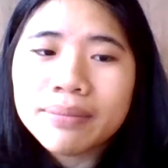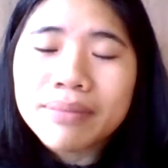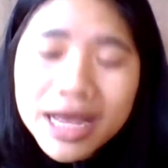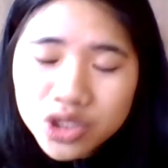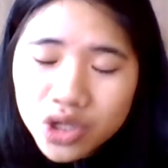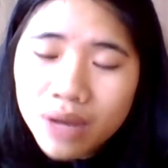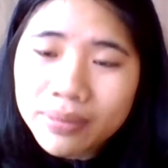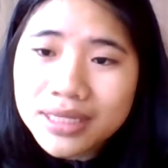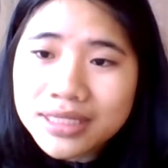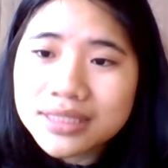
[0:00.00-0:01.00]
my
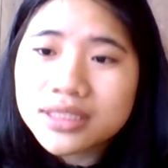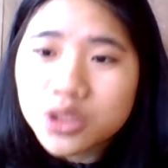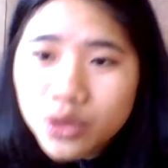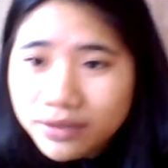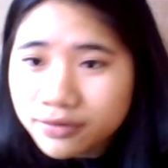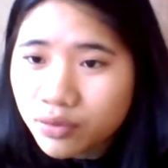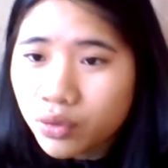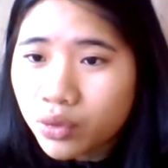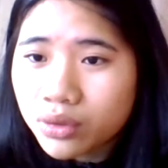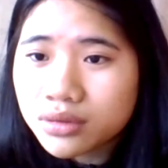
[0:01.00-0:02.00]
job is
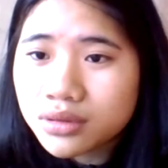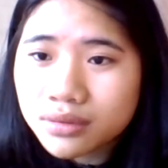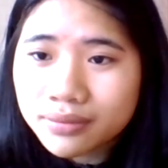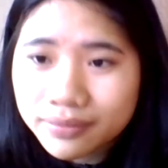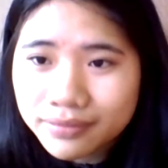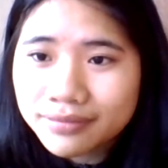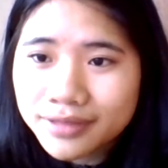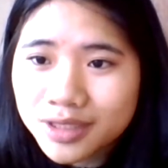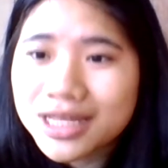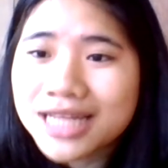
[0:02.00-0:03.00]
stressful.
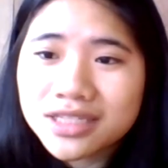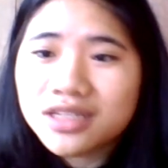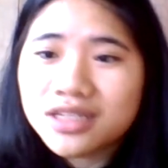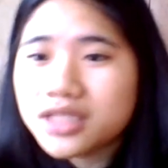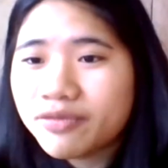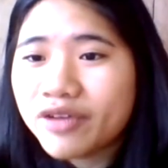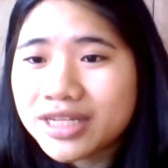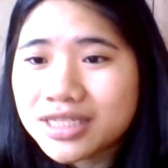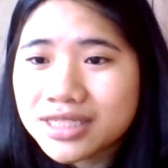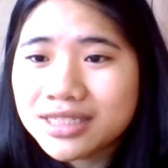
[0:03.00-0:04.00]
Yes. So that's the
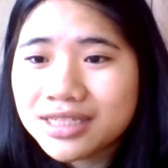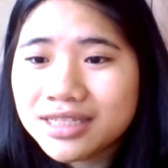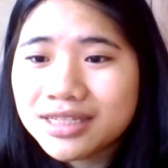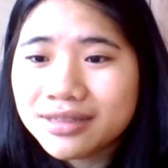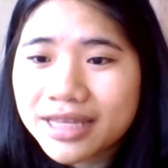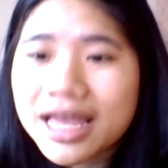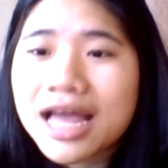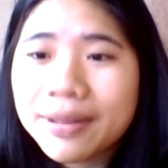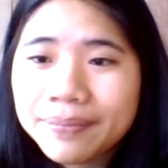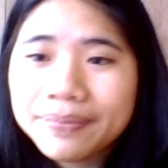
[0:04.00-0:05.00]
difference. Okay. Yeah.
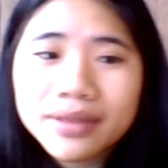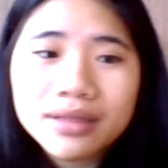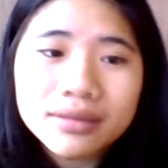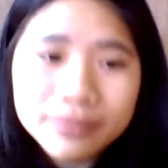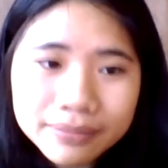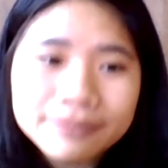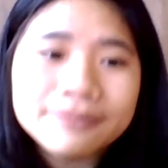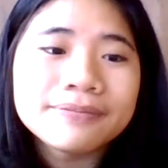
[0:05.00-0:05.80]
Okay. Thank you.